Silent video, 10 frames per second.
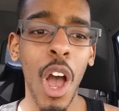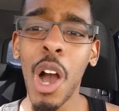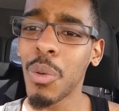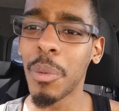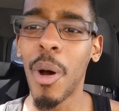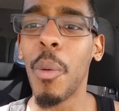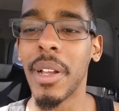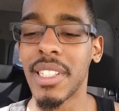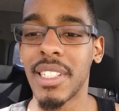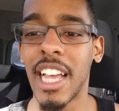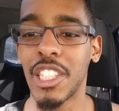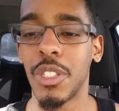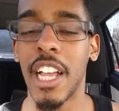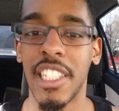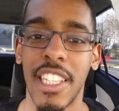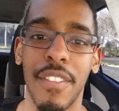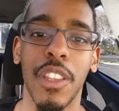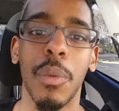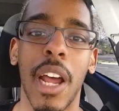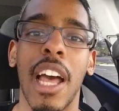awkward moments. That's that's
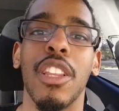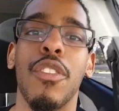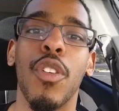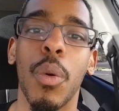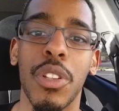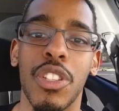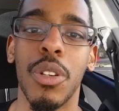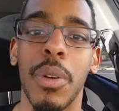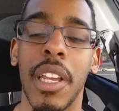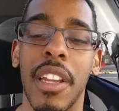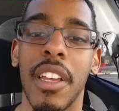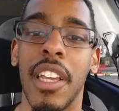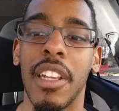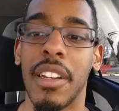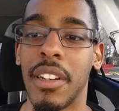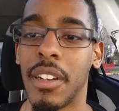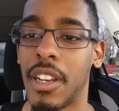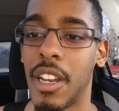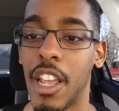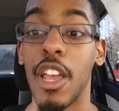definitely what I look forward to in a in
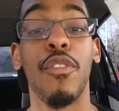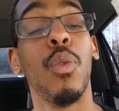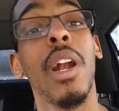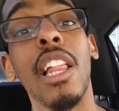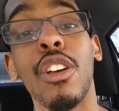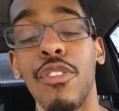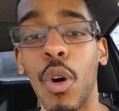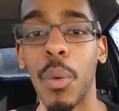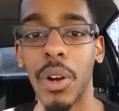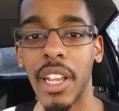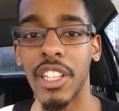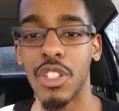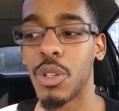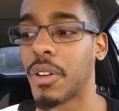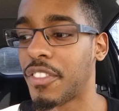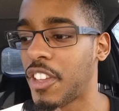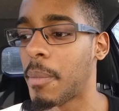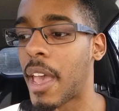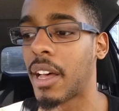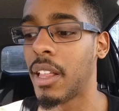what I look forward into a
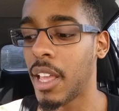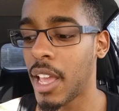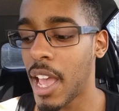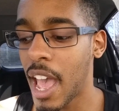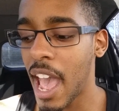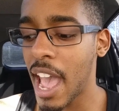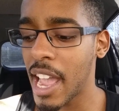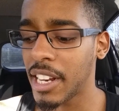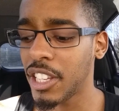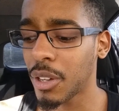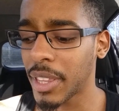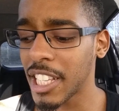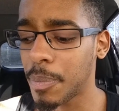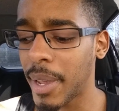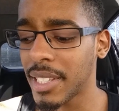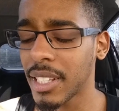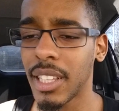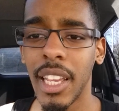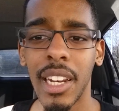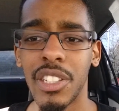female. And you know, that's
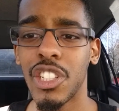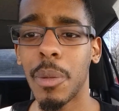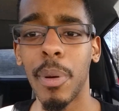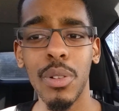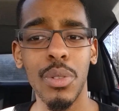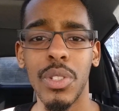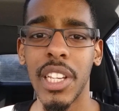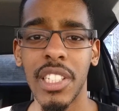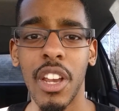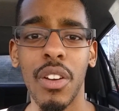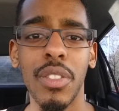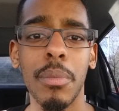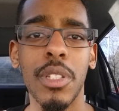basically it. It's just a person who takes care of